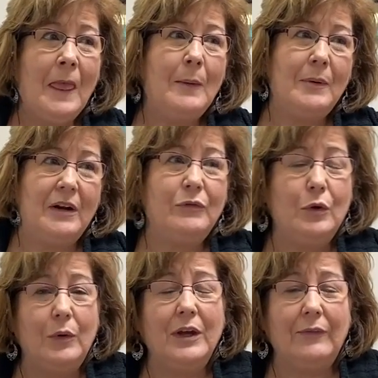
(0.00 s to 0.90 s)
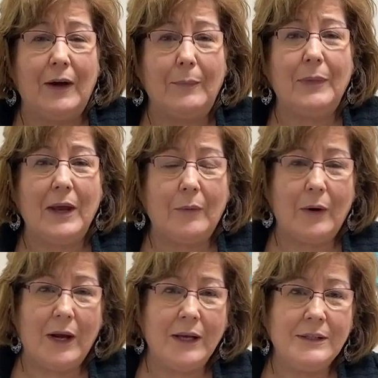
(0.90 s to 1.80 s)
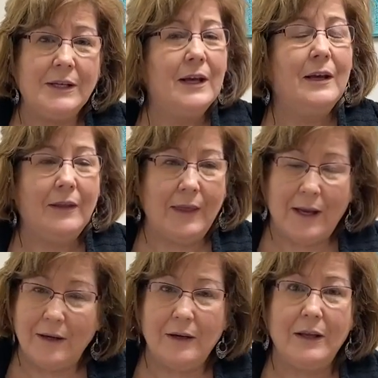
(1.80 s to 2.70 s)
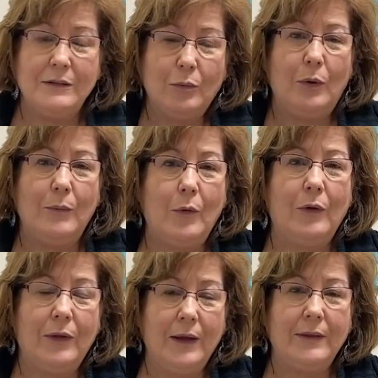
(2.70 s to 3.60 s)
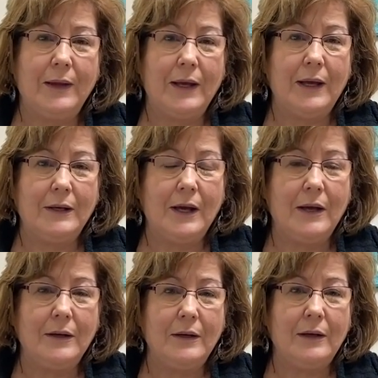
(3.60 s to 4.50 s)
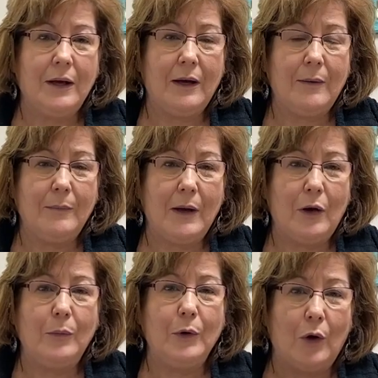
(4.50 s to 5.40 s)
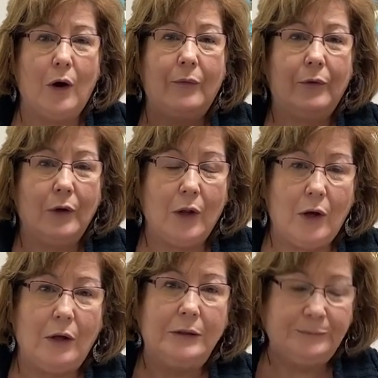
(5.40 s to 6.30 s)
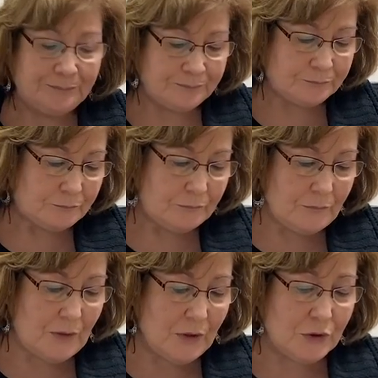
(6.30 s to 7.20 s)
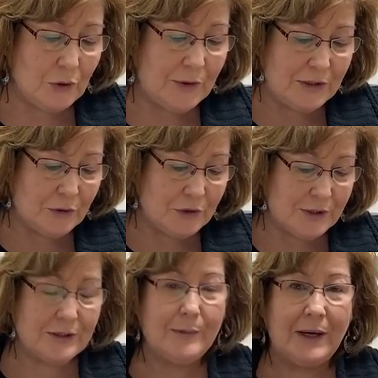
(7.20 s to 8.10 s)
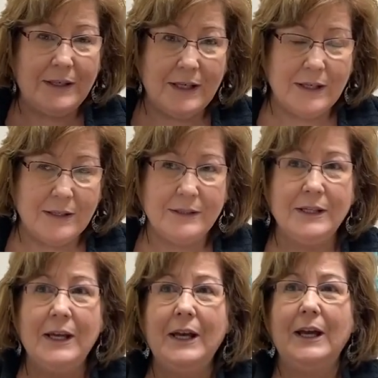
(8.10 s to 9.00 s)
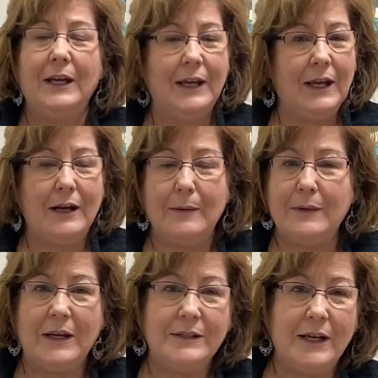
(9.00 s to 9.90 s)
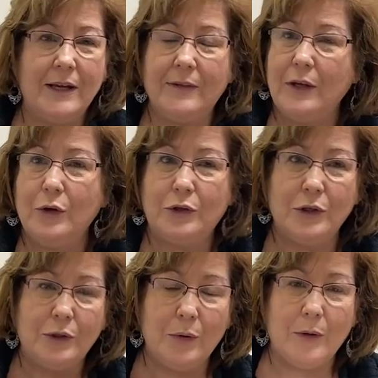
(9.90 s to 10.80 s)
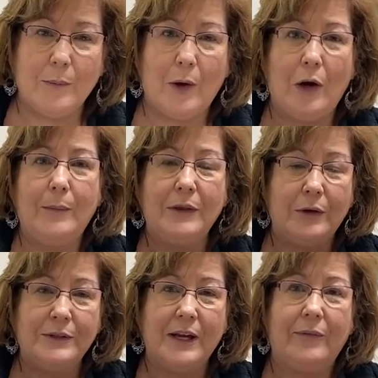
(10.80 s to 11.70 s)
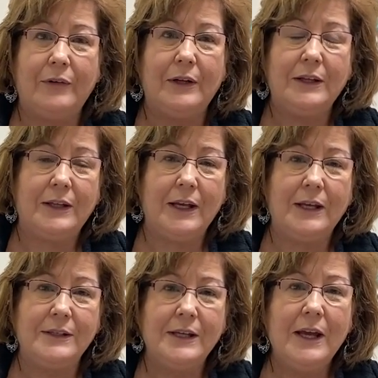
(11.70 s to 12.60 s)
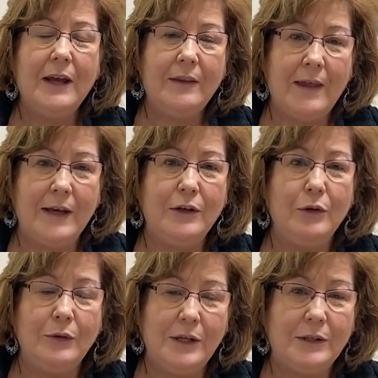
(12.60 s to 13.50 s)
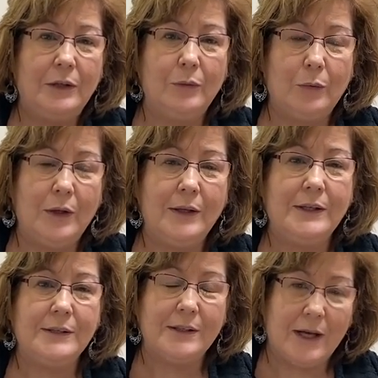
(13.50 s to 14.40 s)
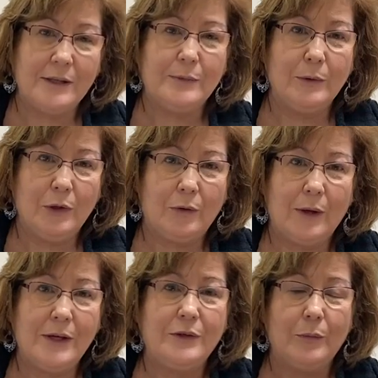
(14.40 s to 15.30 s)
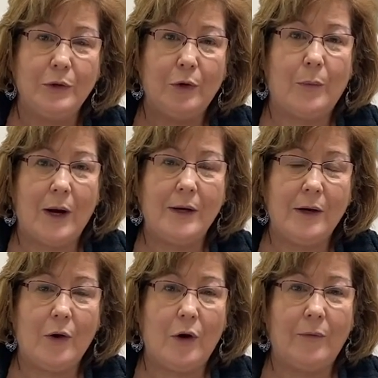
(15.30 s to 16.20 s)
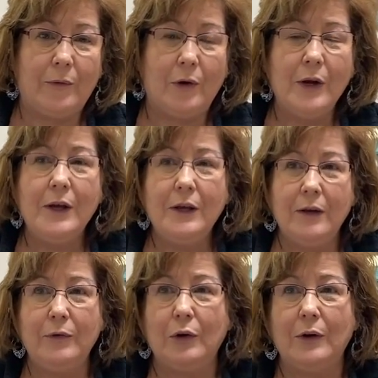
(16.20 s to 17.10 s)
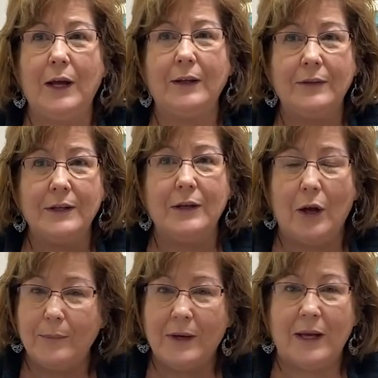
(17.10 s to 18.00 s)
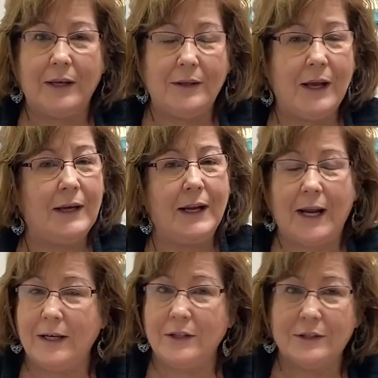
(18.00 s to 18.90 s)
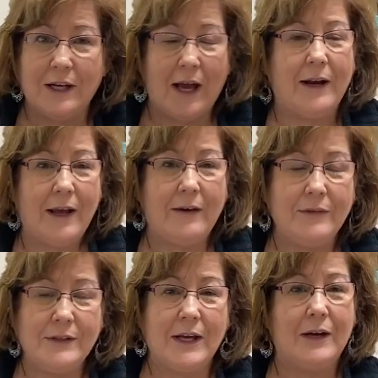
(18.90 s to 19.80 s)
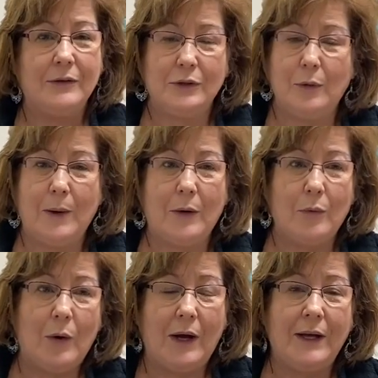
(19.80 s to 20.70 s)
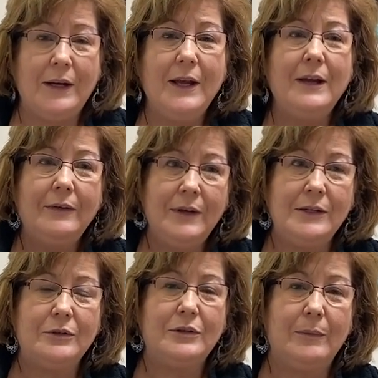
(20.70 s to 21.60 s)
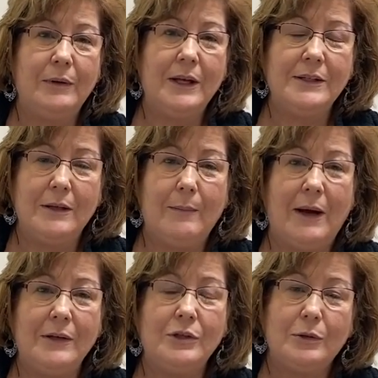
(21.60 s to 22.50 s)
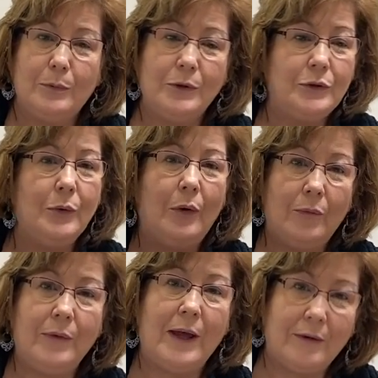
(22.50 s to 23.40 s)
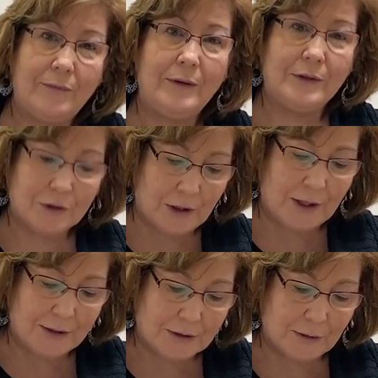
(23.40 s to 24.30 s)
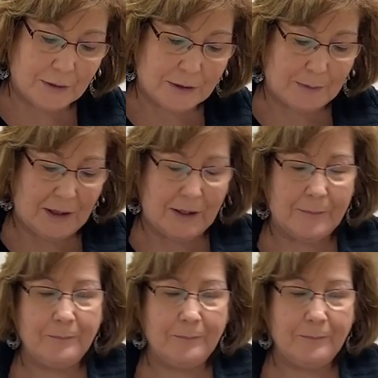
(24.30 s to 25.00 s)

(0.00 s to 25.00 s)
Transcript: But if you give up that right, that is one more thing that can kind of help your offer along. So these are just some ideas. Again, I'm not saying that you should do them all, but they're definitely things that you need to really discuss with your agent when you're writing an offer. If you're like, I'm neck and neck and I just got to have this house no matter what, these are some things that might just push you over that finish line, so to speak.